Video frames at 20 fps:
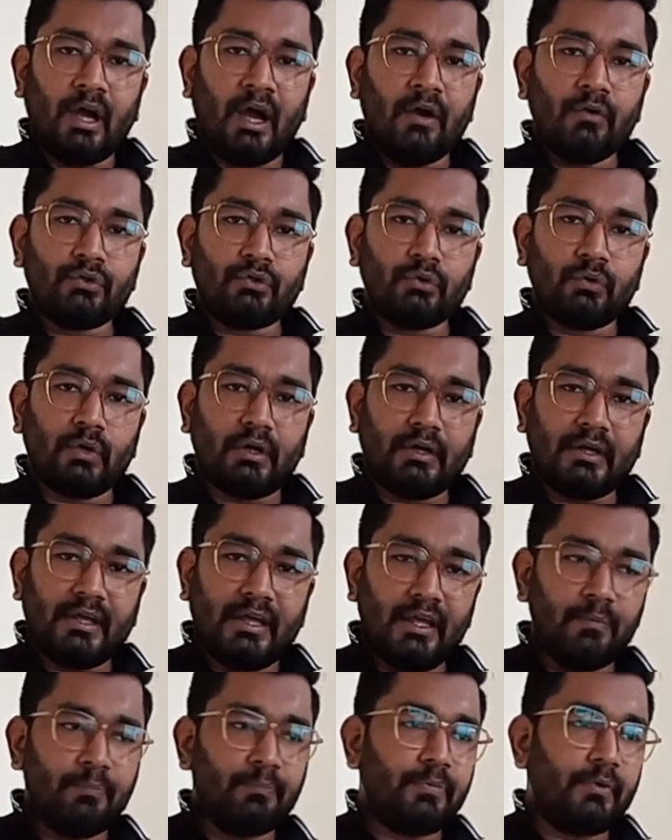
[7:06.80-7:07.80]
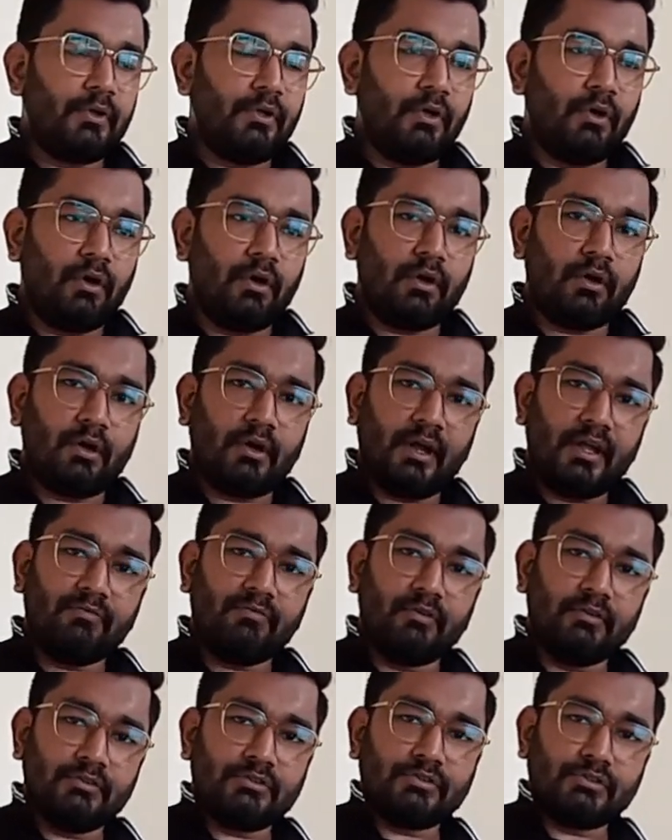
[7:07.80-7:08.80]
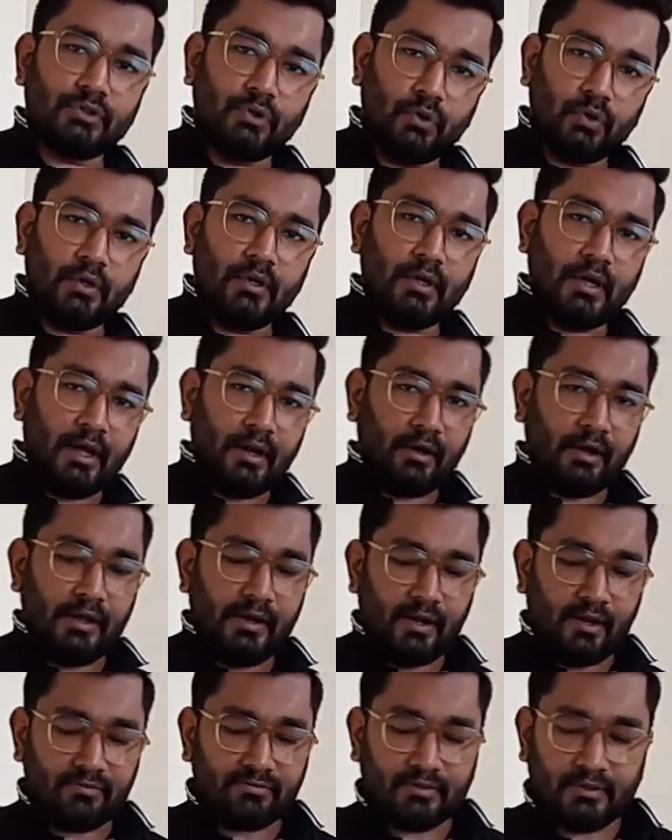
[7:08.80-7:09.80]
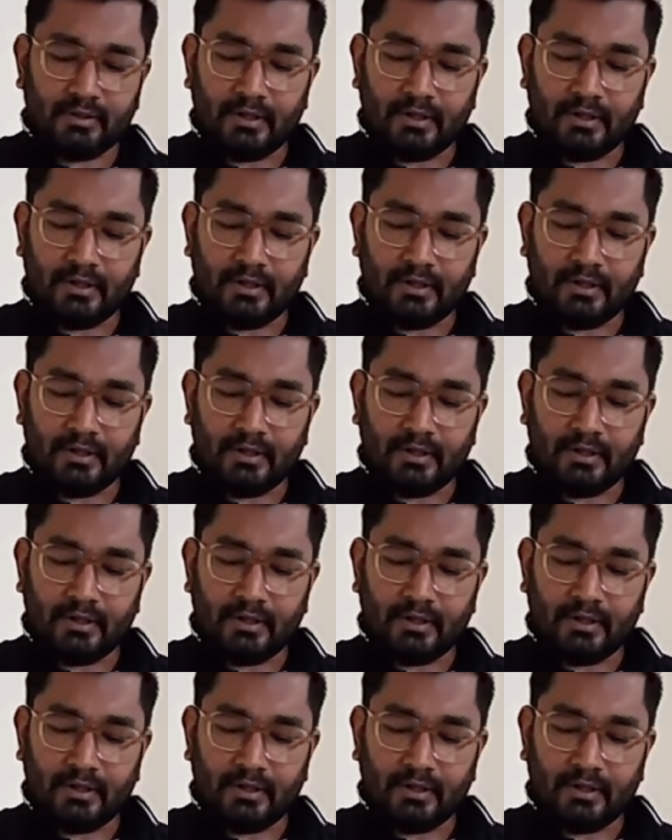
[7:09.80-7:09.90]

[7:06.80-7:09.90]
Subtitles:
how to keep your rifle stored right after